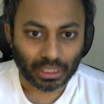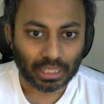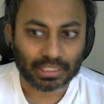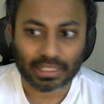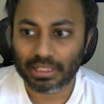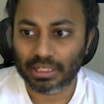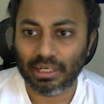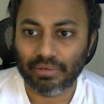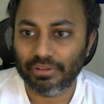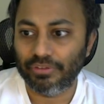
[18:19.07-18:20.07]
I think
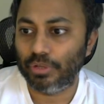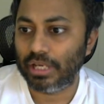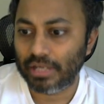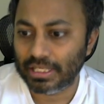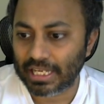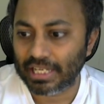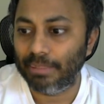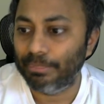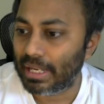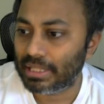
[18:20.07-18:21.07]
you guys can
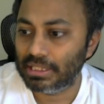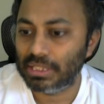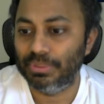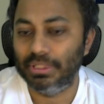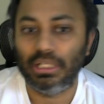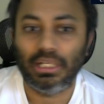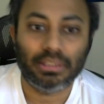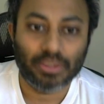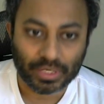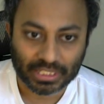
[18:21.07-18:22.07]
compare this with the
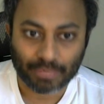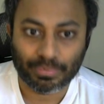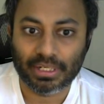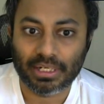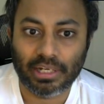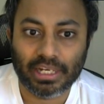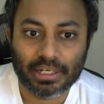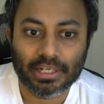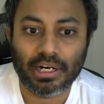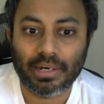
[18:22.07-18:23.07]
Queen's Gambit
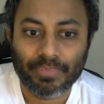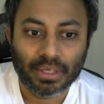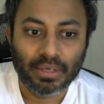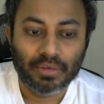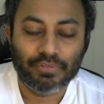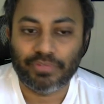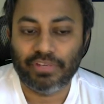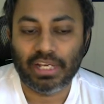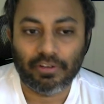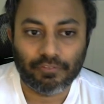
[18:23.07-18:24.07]
Declined, which
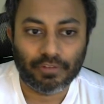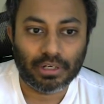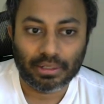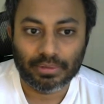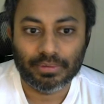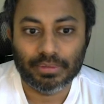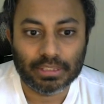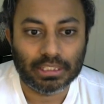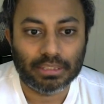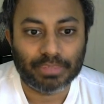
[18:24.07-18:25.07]
we have
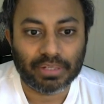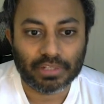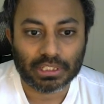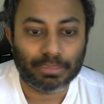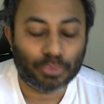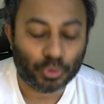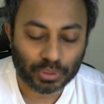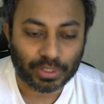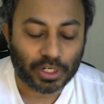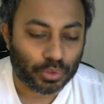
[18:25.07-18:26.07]
in the previously
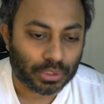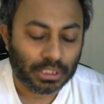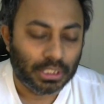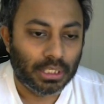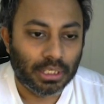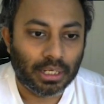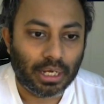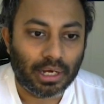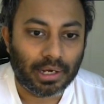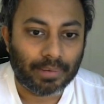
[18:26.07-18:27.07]
posted videos.
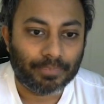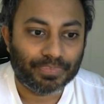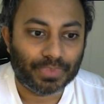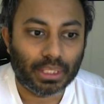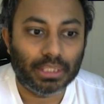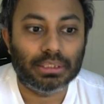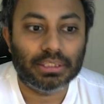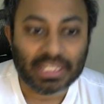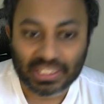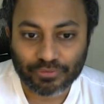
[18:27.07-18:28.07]

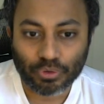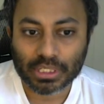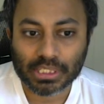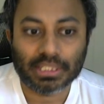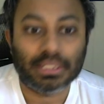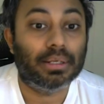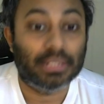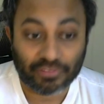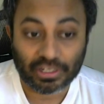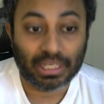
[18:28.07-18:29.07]
dc4 is
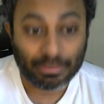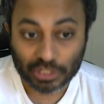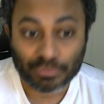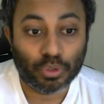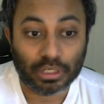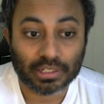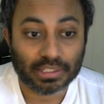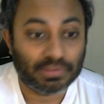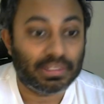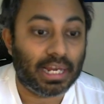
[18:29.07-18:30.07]
definitely much more
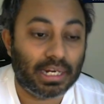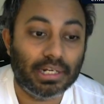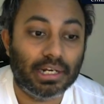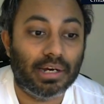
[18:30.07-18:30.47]
aggressive than